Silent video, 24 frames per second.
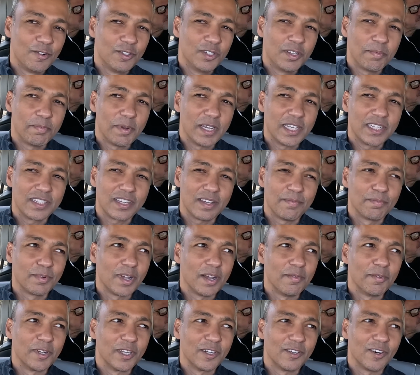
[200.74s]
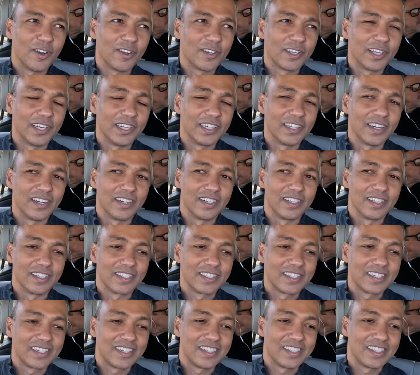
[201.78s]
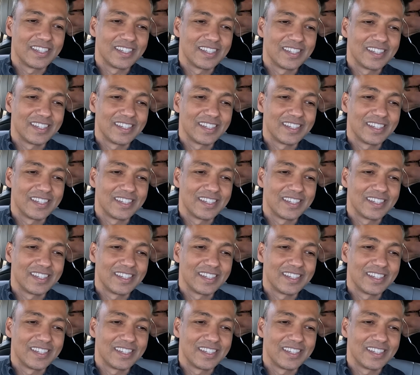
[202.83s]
Who's the best upcoming rock guitarist?